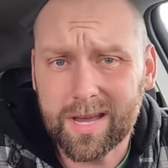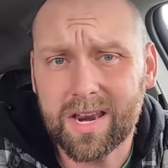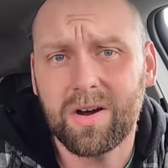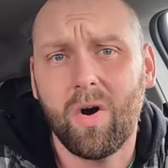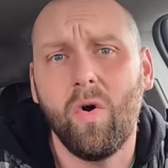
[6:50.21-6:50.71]
You
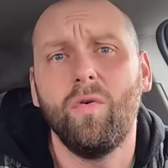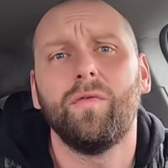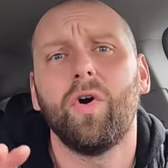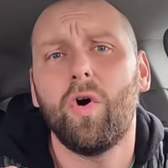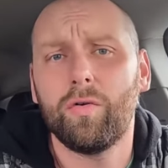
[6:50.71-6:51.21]
get an
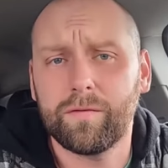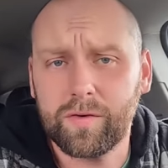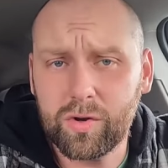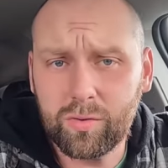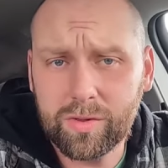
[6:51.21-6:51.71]
overall
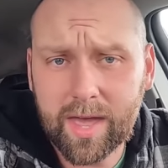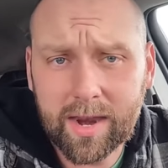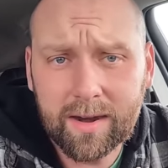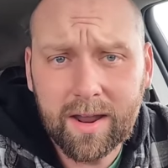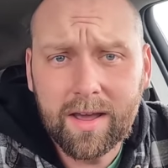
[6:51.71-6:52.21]
view
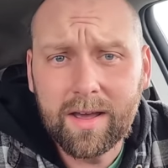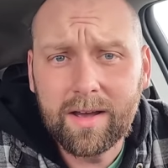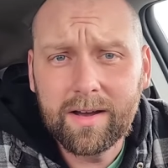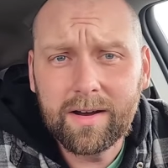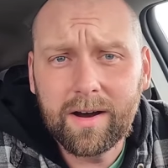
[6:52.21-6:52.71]
then
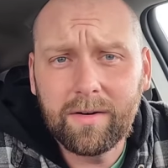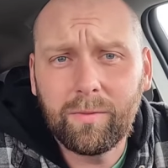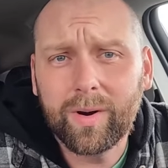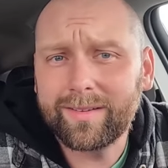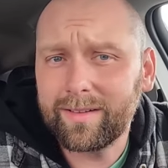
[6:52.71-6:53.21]

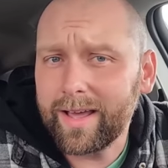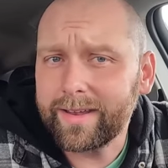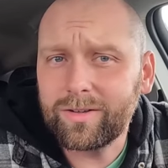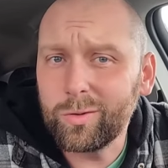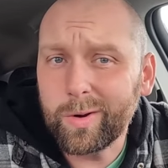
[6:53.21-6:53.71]
of what it's
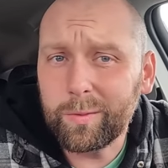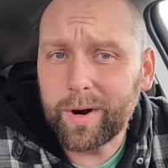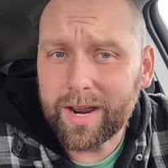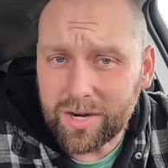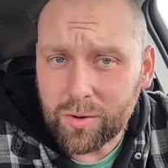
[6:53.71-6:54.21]
like doing
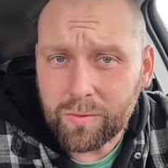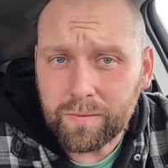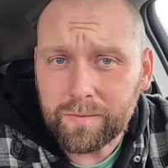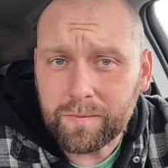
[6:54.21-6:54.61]
what I do.